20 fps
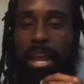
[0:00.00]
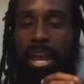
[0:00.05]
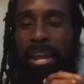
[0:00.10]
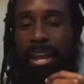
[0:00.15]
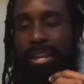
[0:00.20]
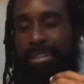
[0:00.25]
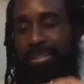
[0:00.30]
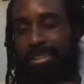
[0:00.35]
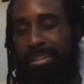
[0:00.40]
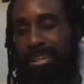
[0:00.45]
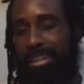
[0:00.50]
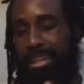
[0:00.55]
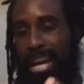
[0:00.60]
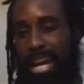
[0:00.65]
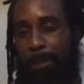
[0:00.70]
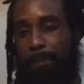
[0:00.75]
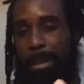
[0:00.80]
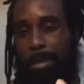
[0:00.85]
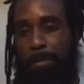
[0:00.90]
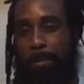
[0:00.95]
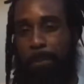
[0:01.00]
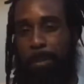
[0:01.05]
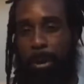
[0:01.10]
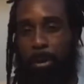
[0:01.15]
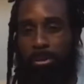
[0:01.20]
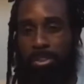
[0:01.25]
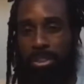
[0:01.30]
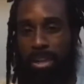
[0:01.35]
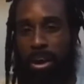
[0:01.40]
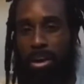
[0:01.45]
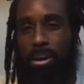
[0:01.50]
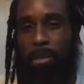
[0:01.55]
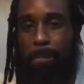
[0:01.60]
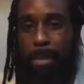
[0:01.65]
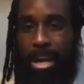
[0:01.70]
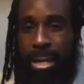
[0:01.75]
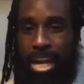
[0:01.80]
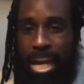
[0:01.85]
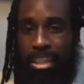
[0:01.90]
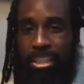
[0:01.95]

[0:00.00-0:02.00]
And I've seen a lot of people talk about it.